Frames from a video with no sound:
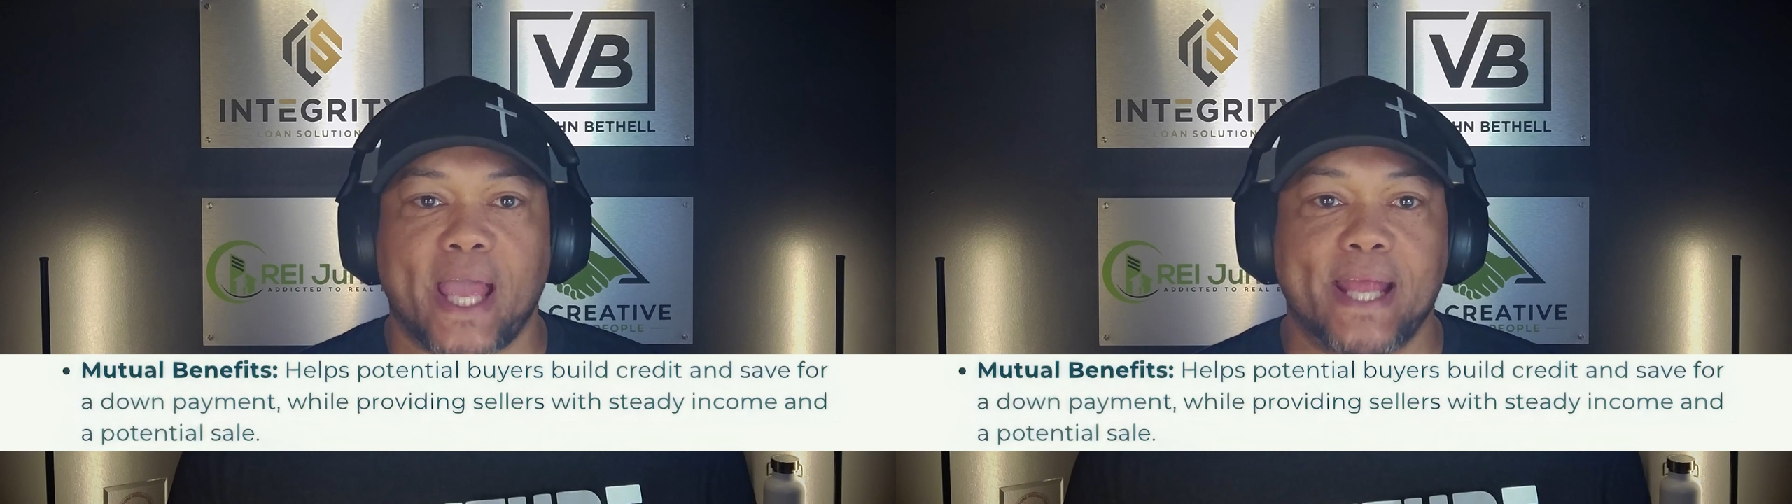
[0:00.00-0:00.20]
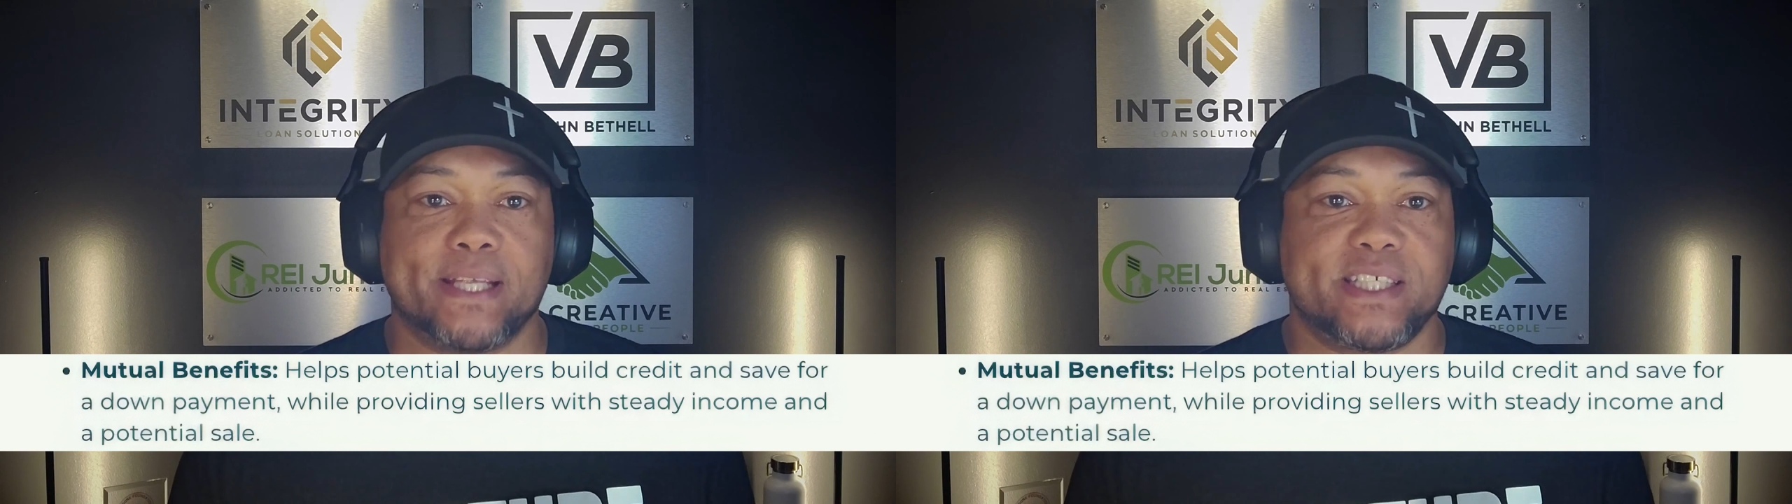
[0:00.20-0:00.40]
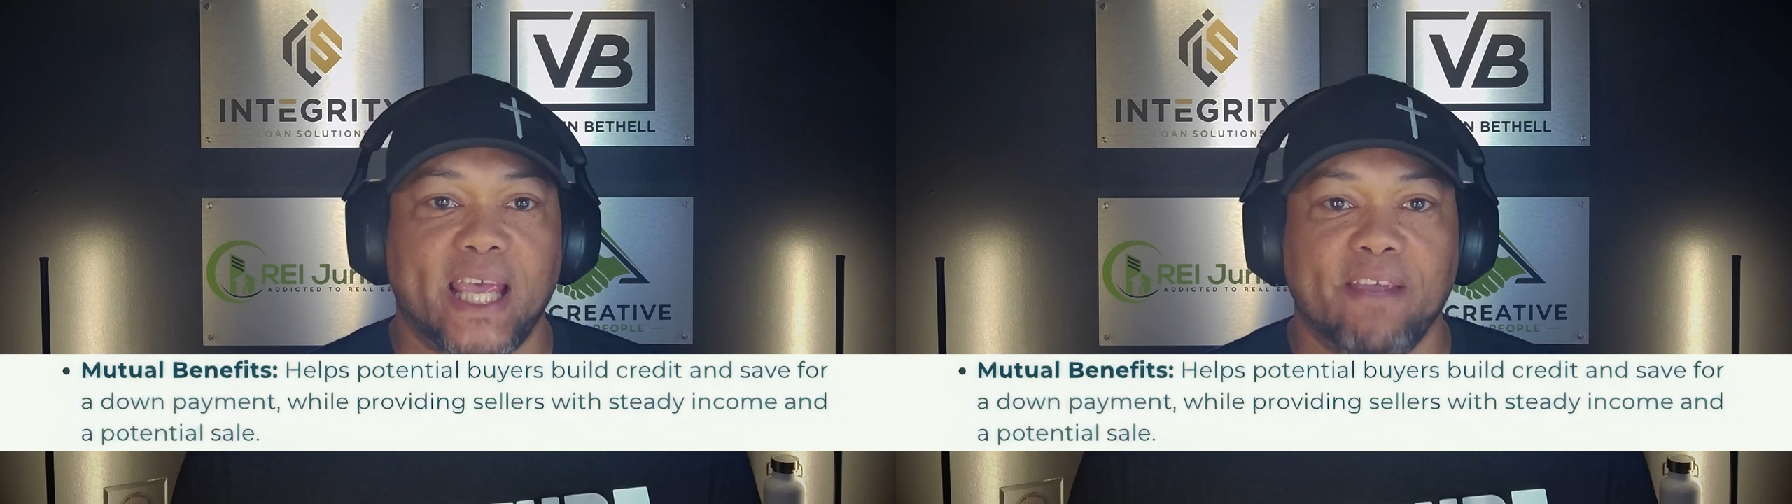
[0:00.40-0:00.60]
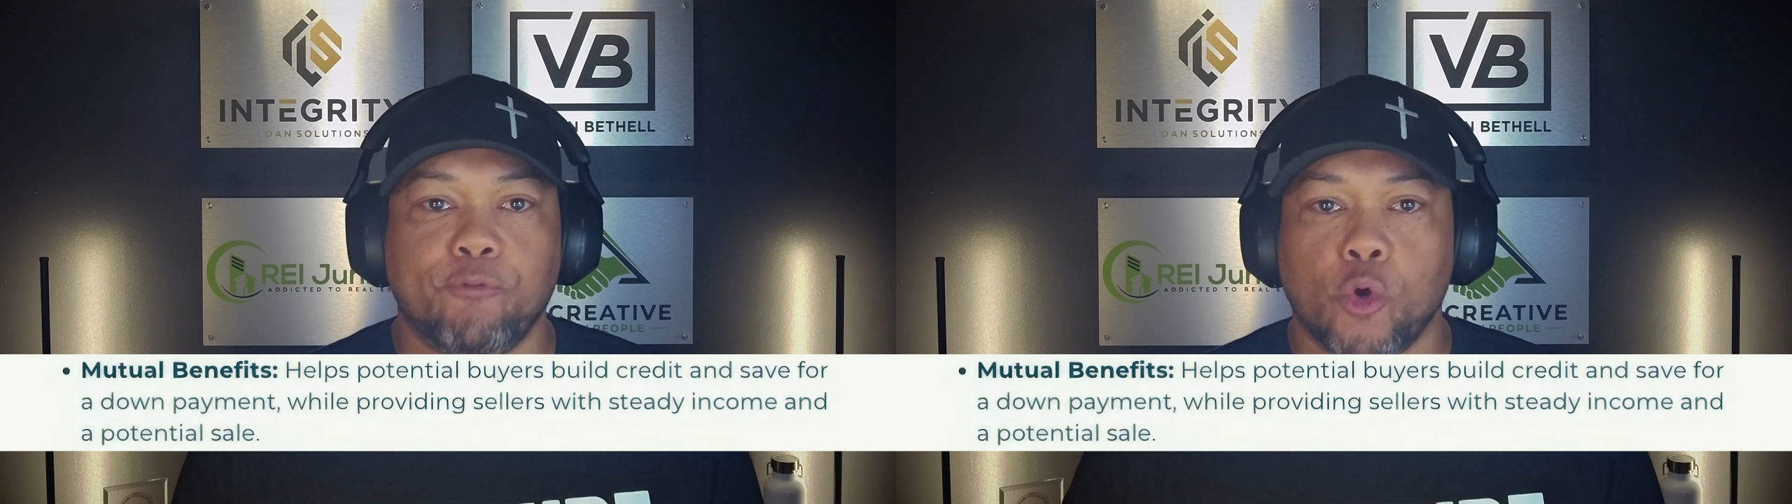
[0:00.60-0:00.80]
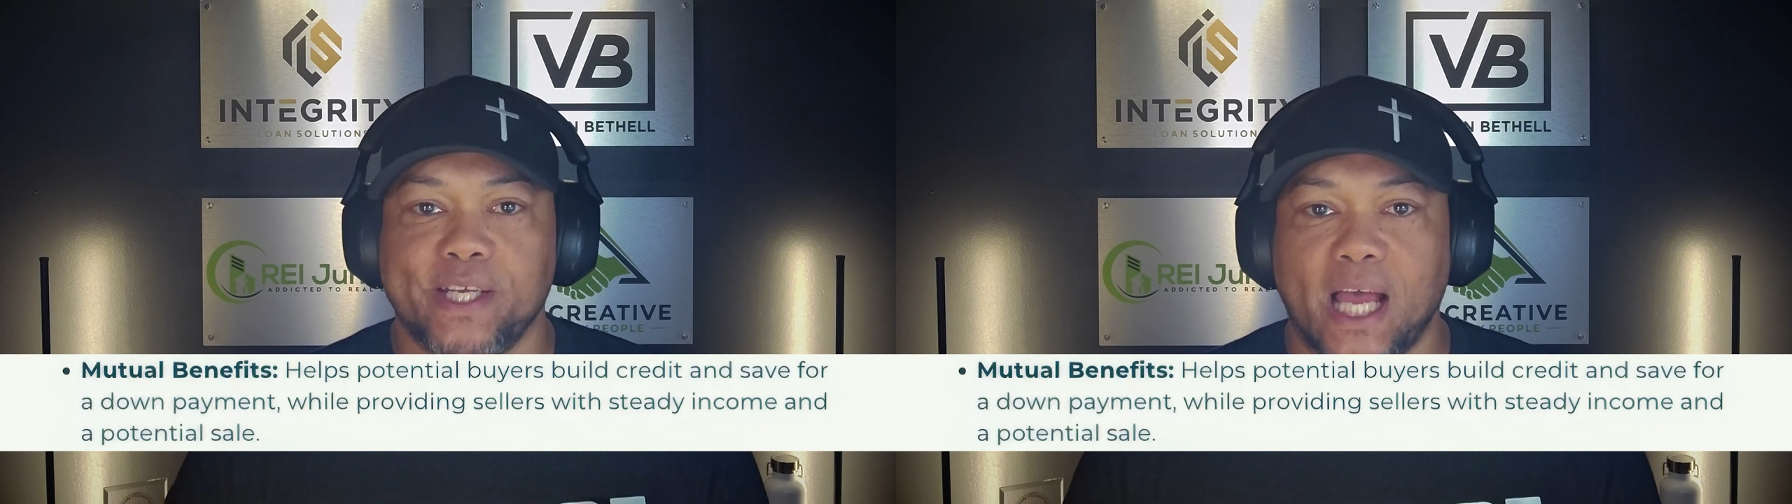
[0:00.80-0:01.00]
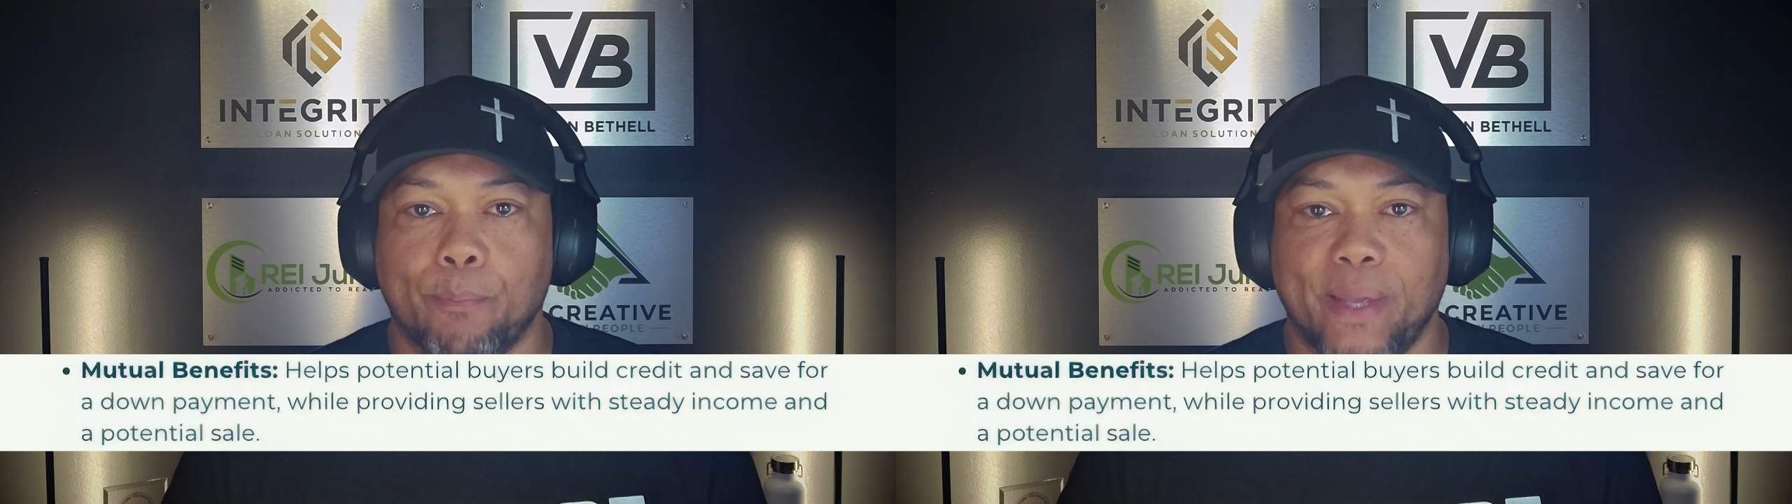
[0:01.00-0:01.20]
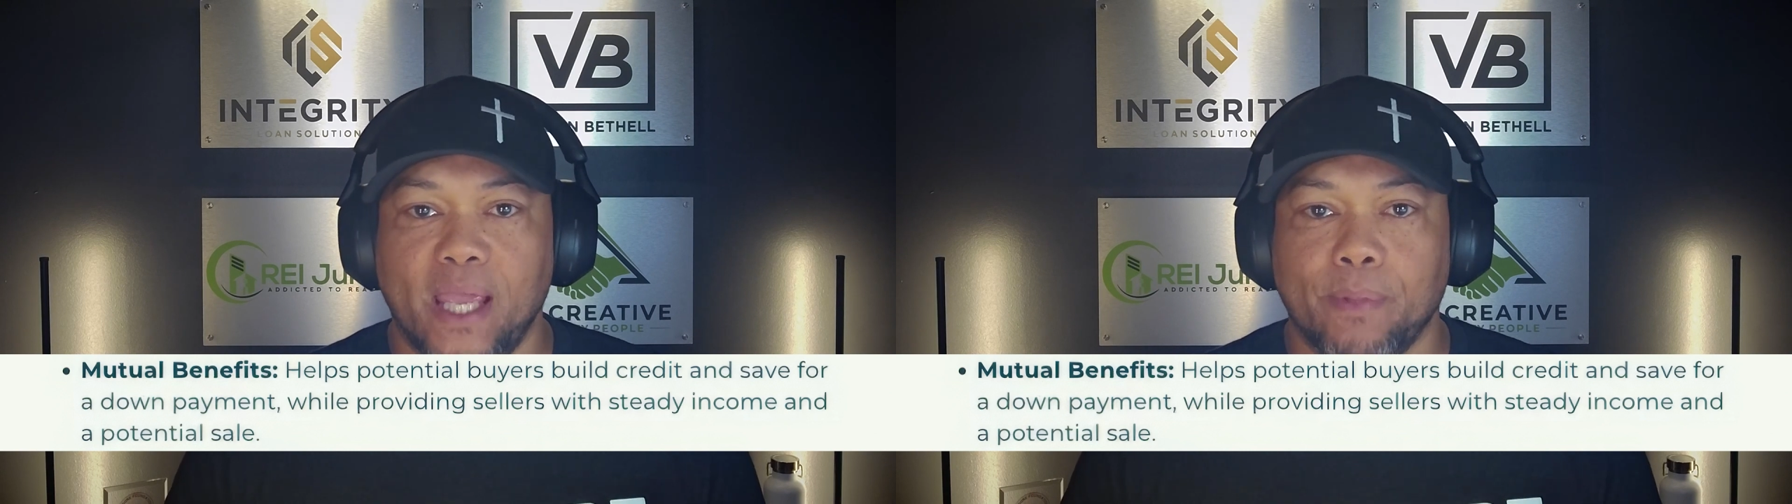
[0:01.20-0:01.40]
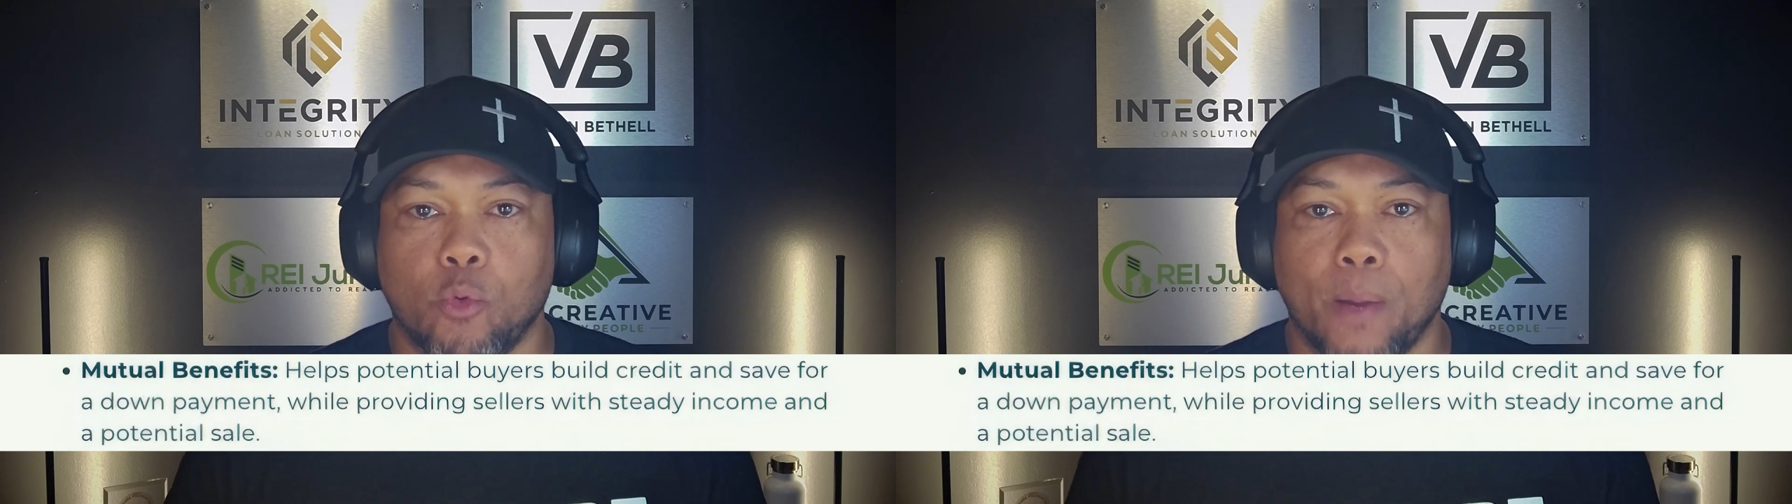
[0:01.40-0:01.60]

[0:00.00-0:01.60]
and save for a down payment